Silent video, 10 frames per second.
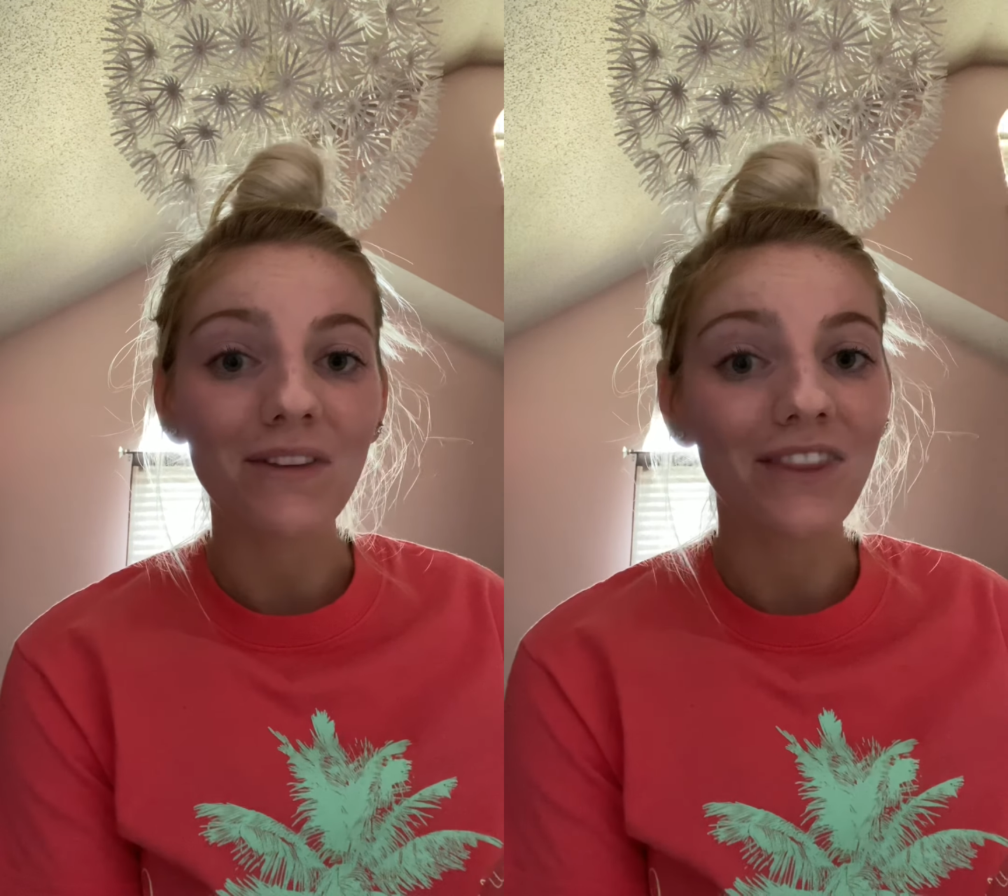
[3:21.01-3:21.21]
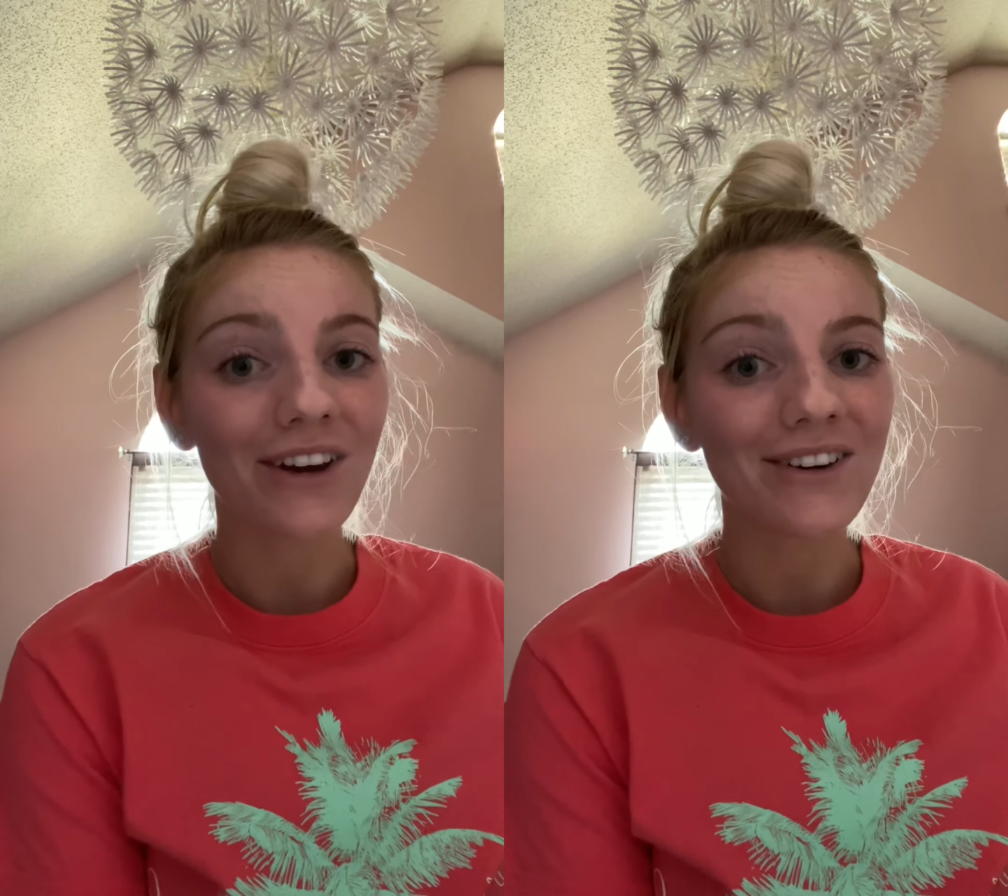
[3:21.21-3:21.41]

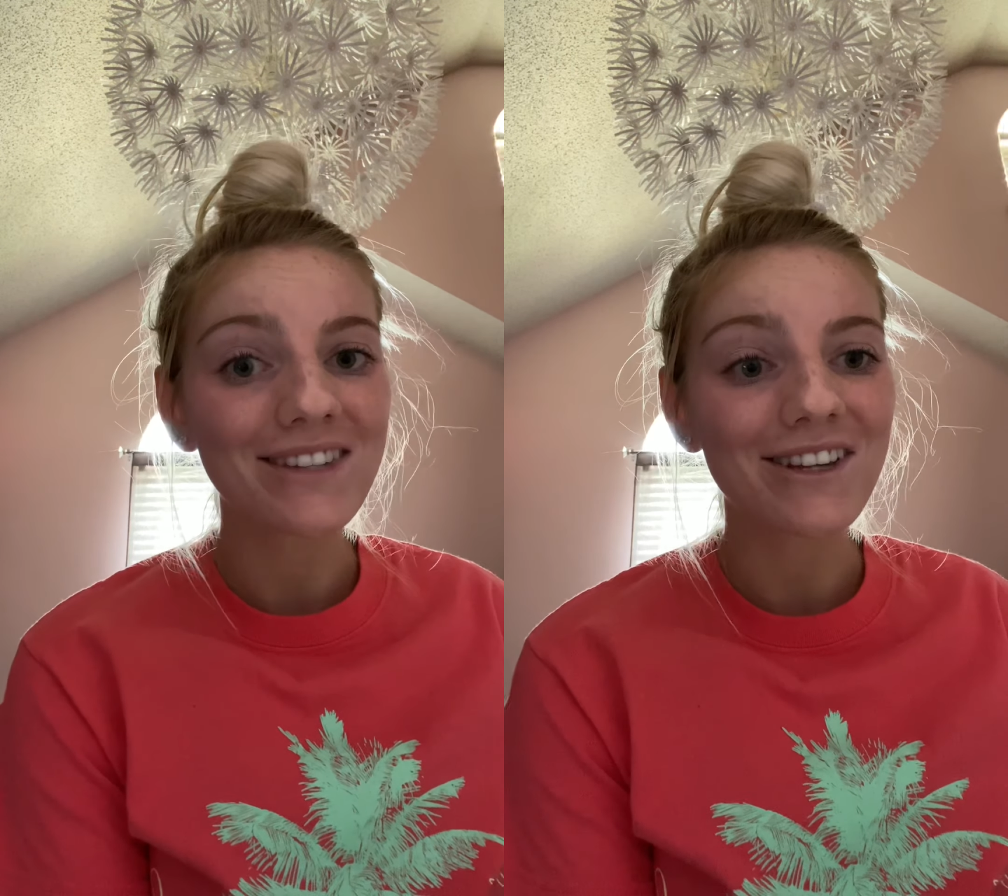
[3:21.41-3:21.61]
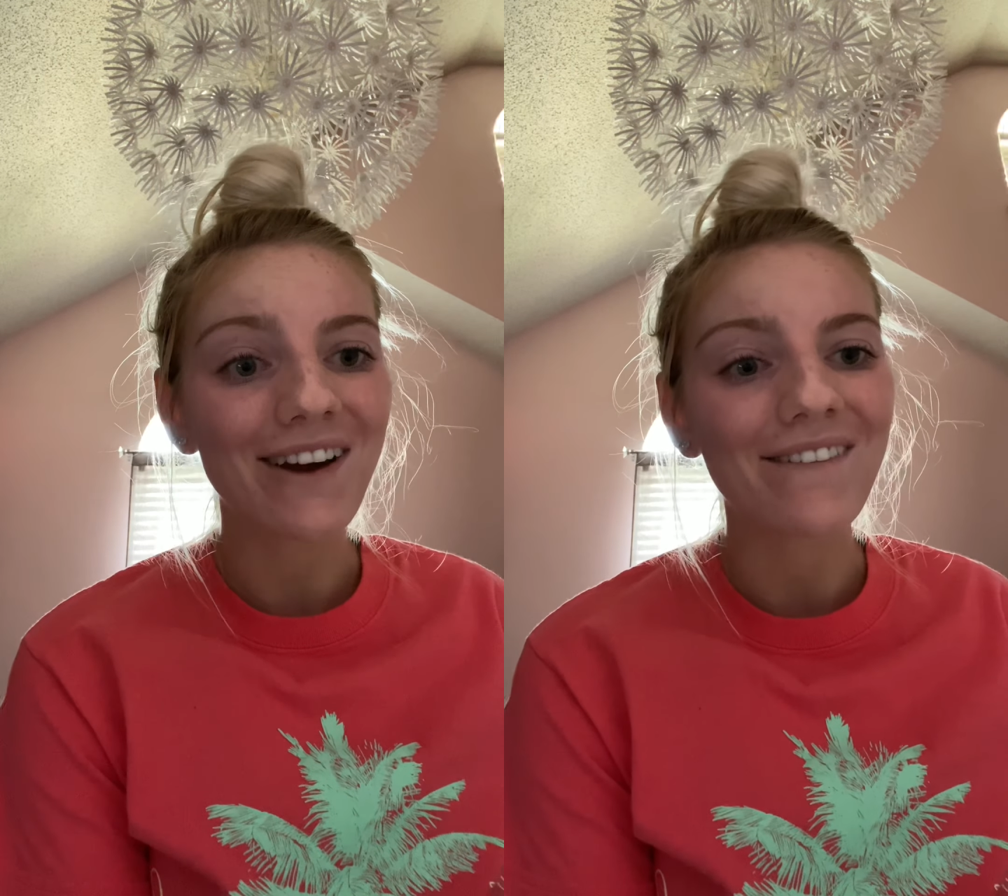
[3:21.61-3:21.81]
those
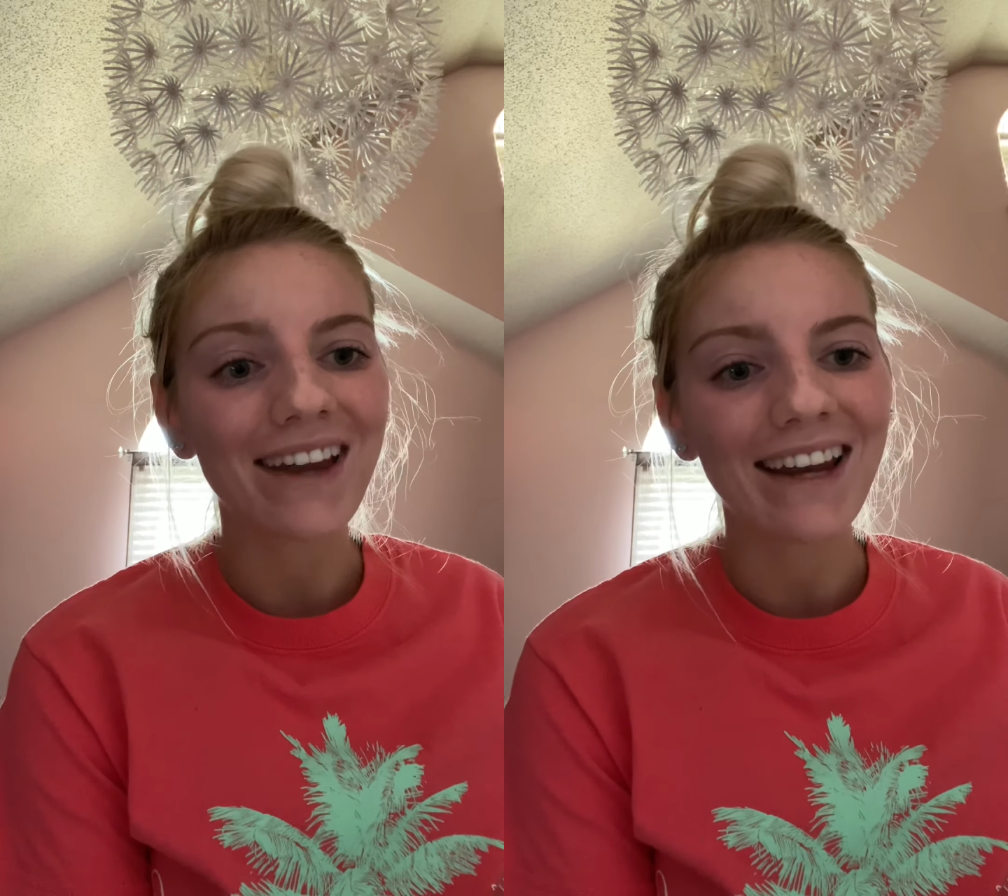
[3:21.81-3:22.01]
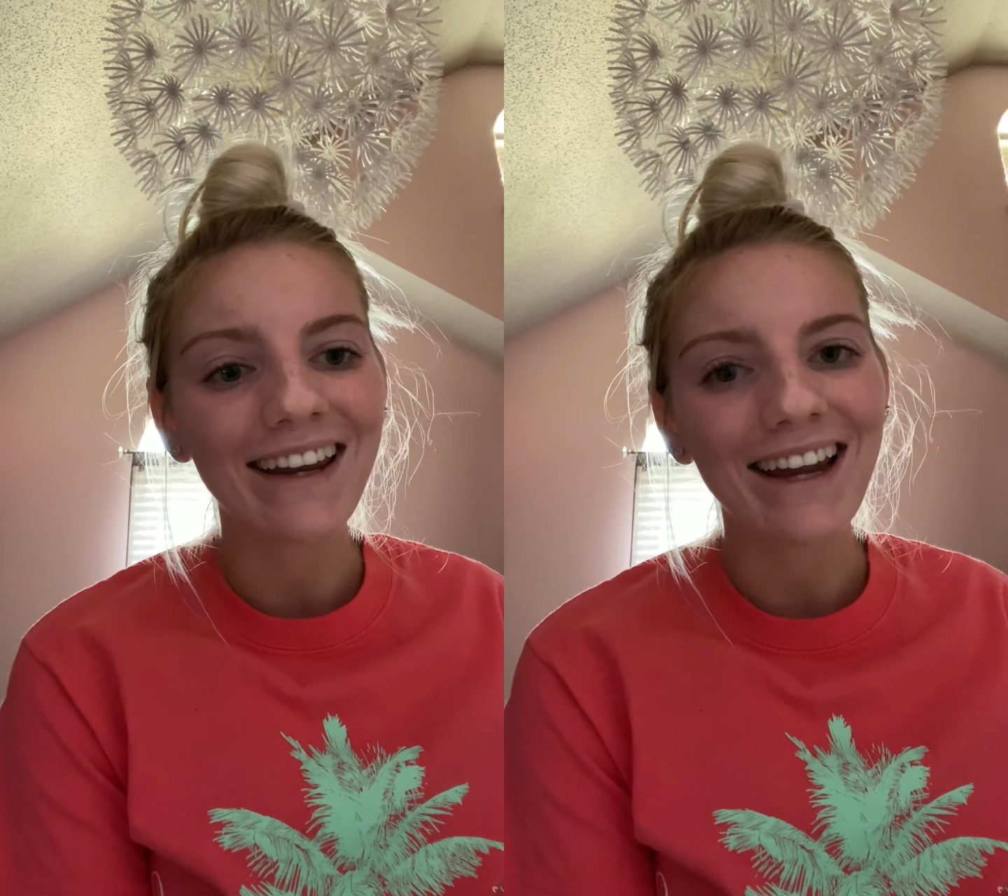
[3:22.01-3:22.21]
who have
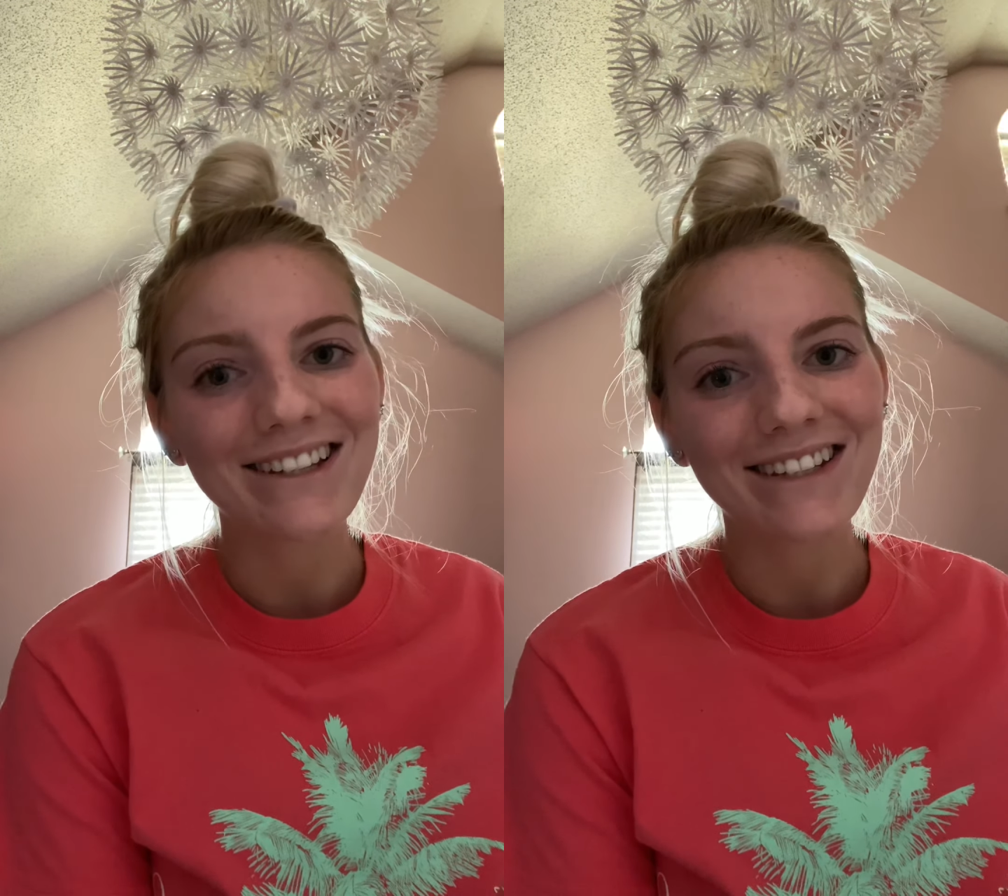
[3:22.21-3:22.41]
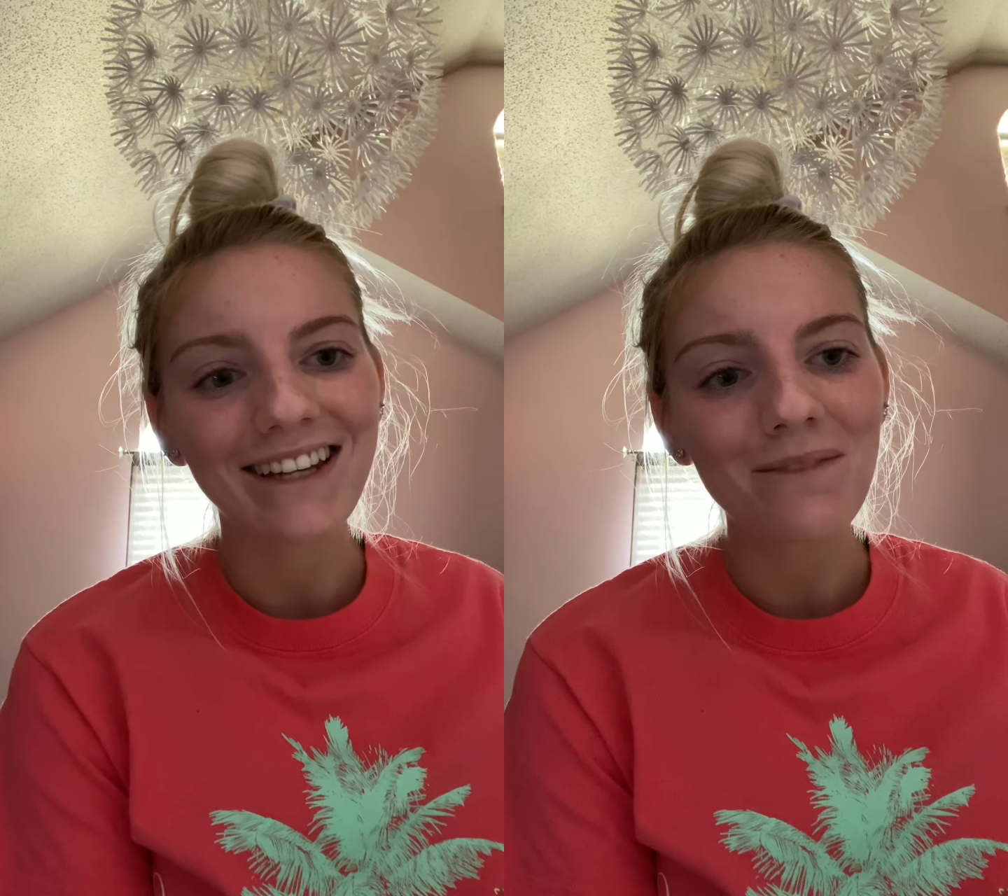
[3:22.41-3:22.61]

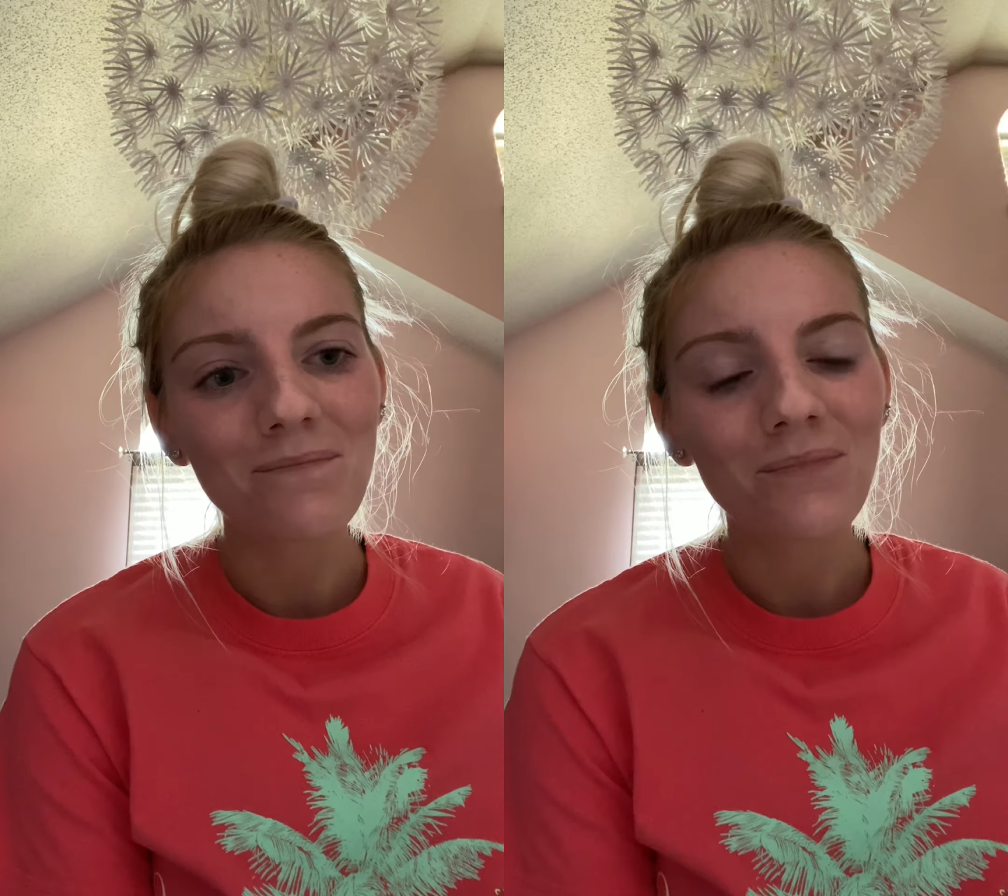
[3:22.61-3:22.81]
ADHD